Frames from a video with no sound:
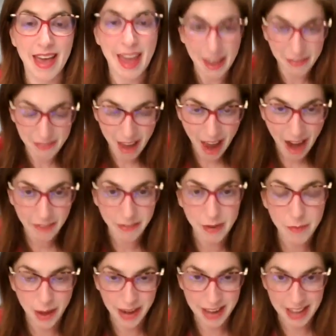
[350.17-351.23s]
if
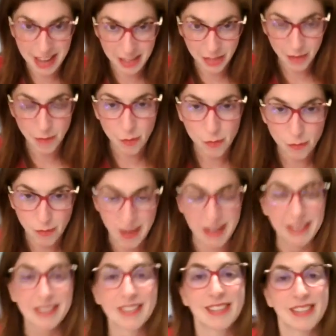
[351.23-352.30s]
everybody in the
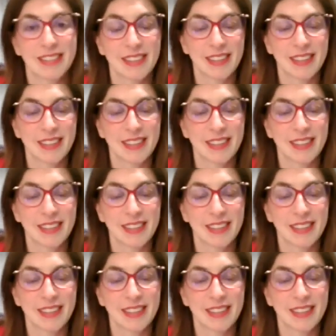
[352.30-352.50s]
movement